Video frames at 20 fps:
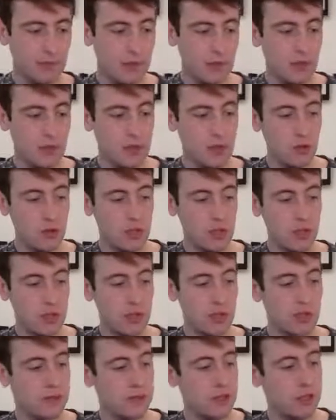There's also
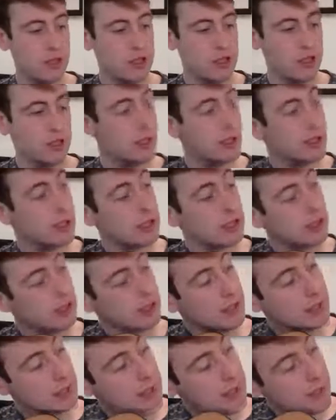another version
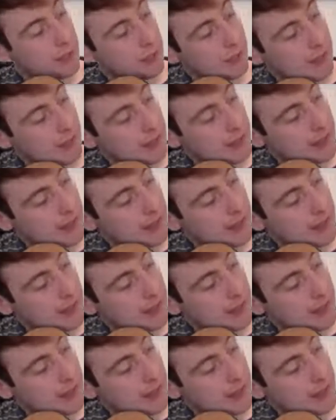that you can play